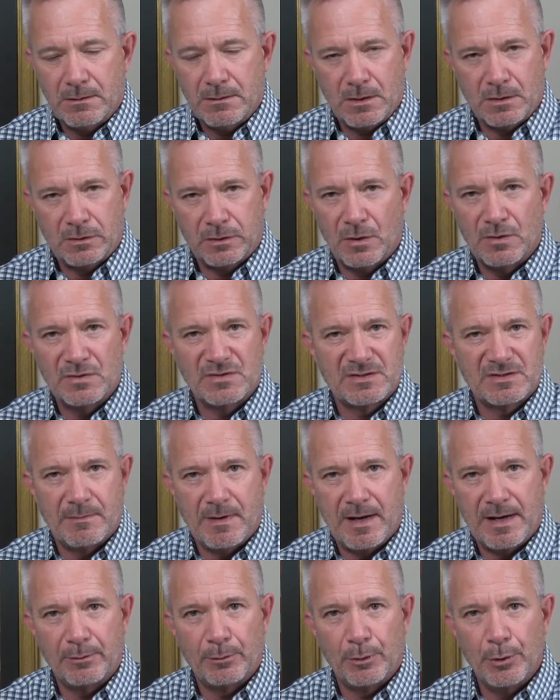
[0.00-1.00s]
close to
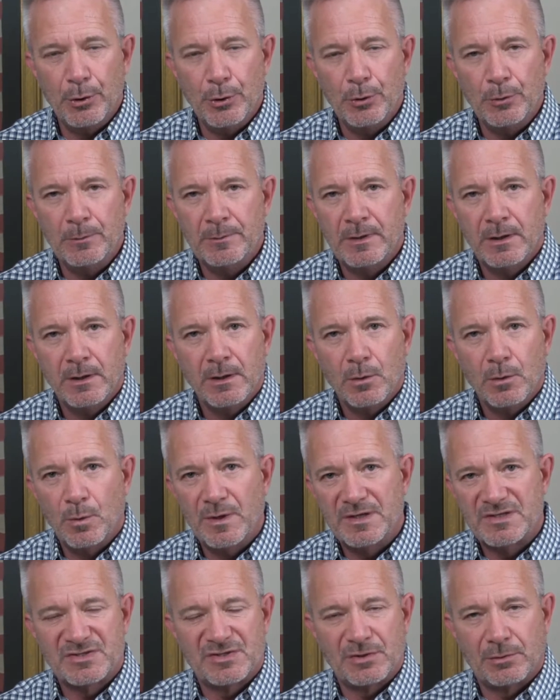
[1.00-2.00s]
my room?
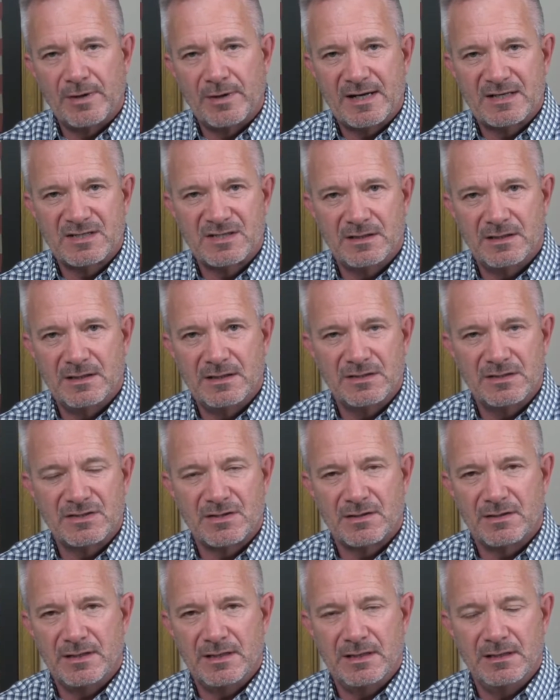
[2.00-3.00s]
Which direction is
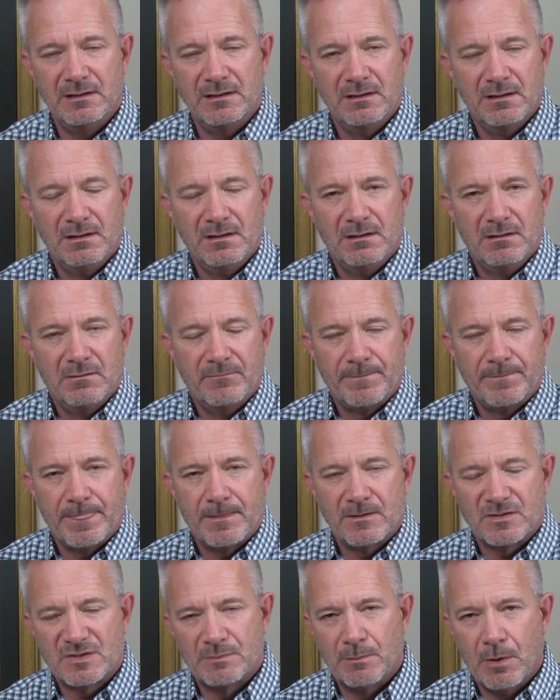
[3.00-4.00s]
the
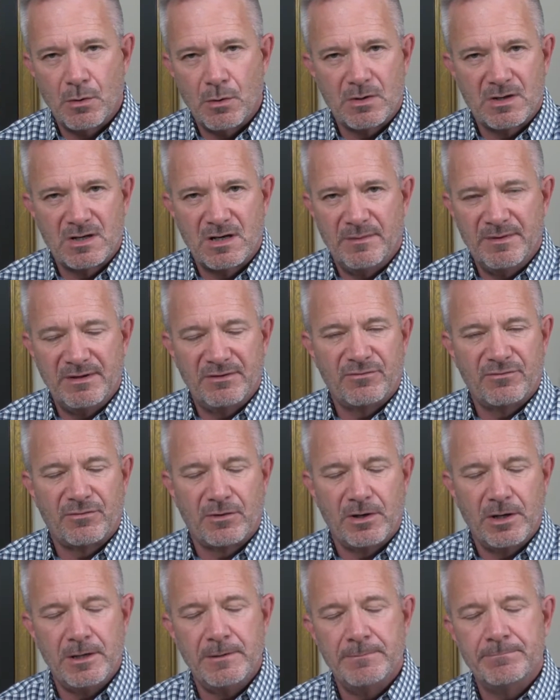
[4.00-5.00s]
smoke coming
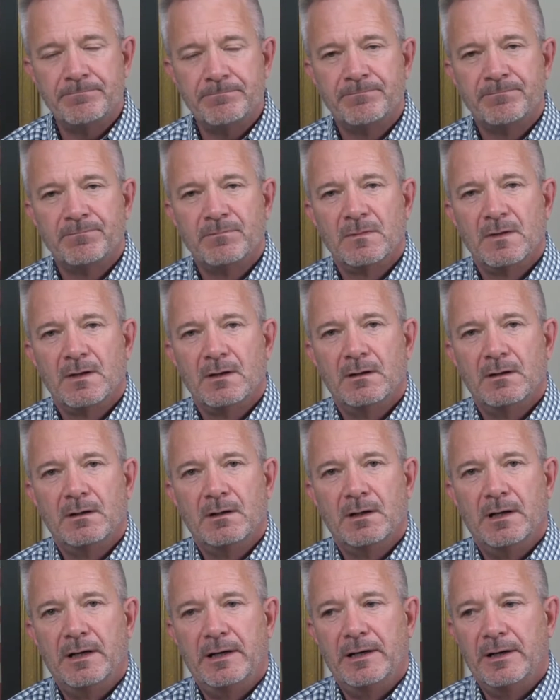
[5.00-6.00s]
from?
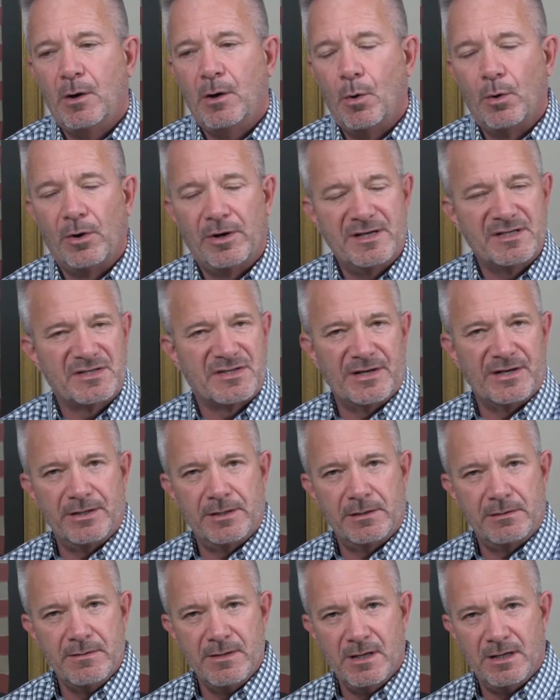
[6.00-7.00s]
Or is
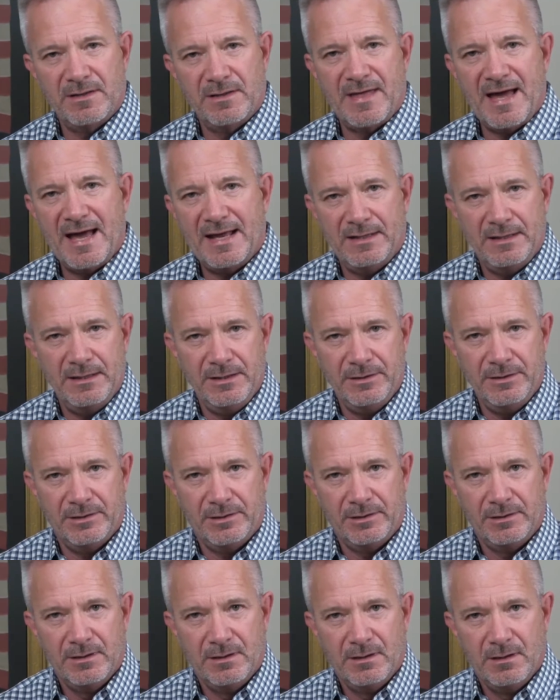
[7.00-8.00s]
there none of that
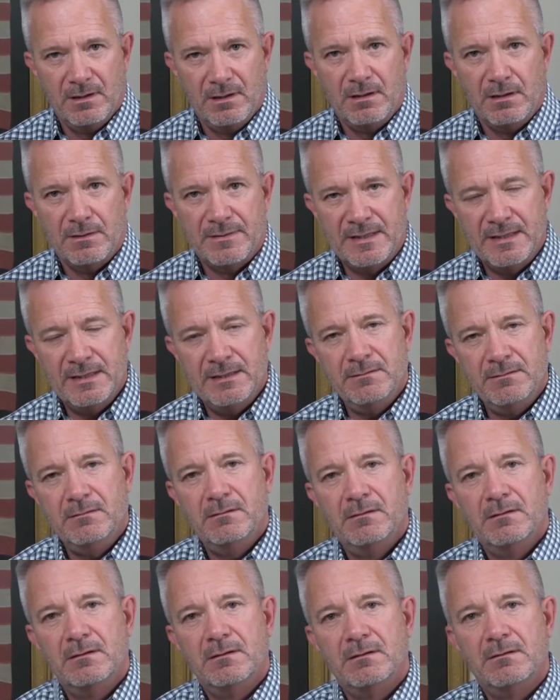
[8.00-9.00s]
here?
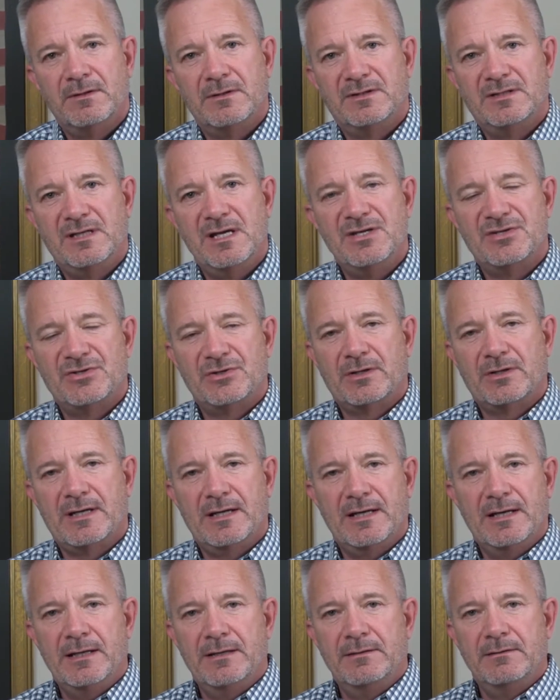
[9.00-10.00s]
Then the teacher
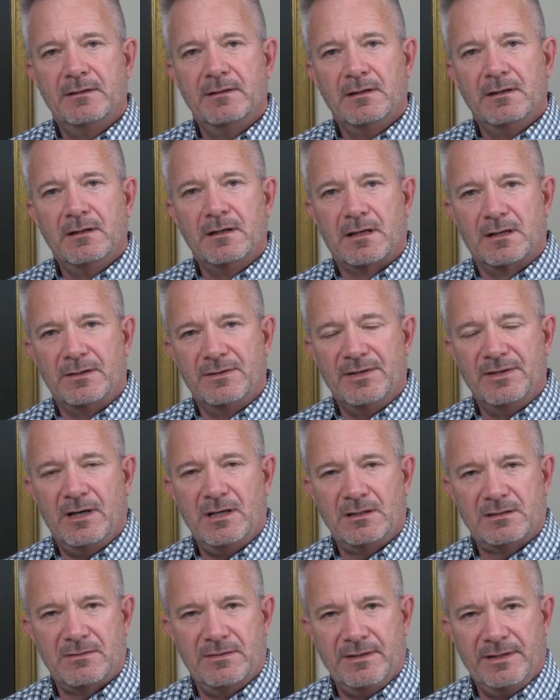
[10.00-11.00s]
can
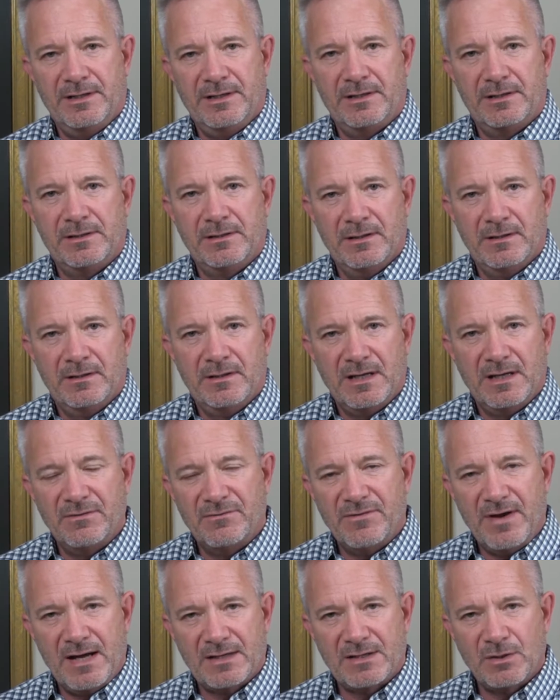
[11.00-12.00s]
conduct their
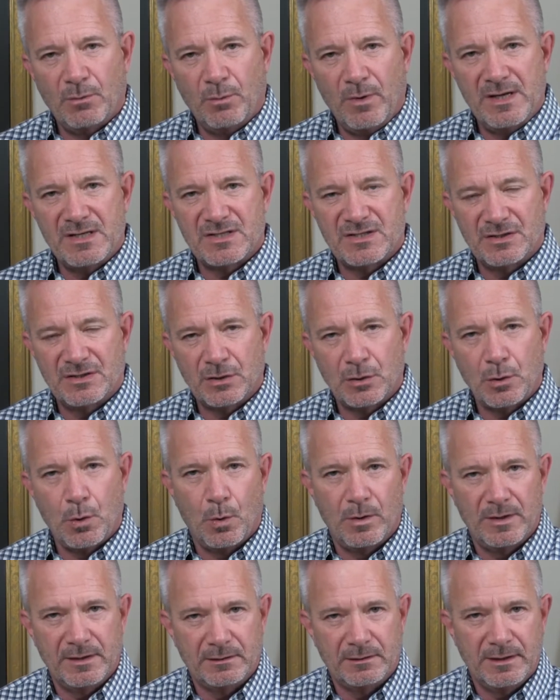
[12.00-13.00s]
evacuation
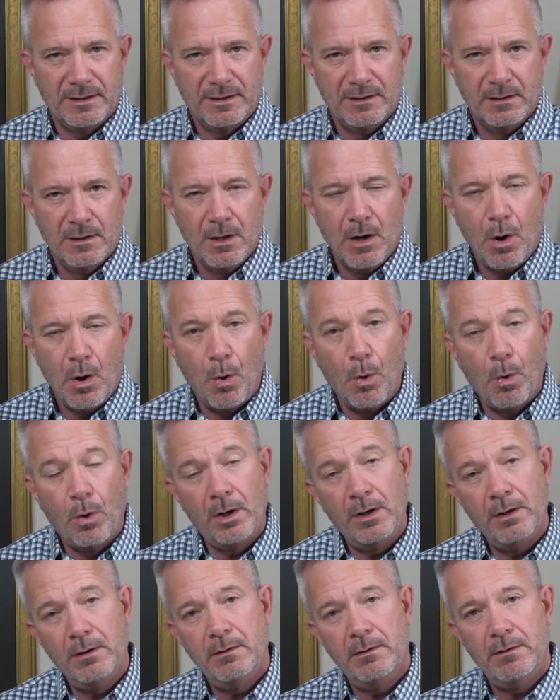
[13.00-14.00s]
accordingly
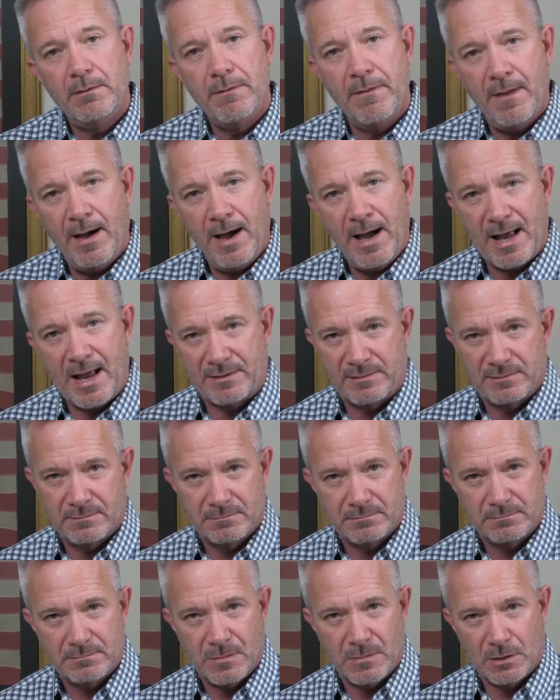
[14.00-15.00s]
or not
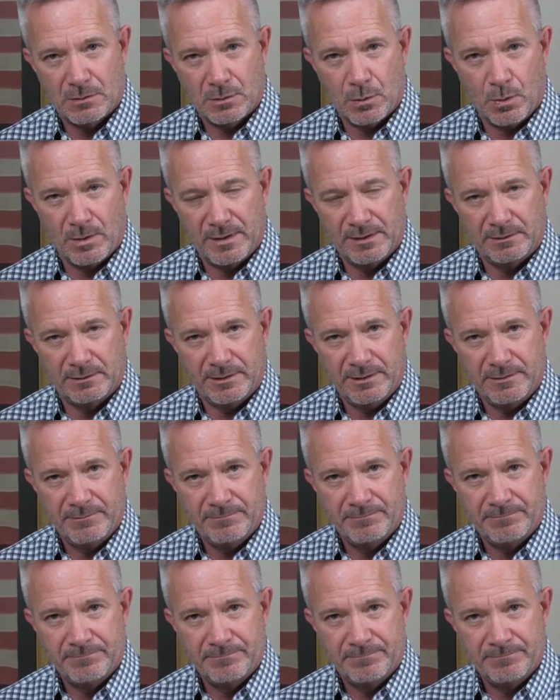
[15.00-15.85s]
accordingly.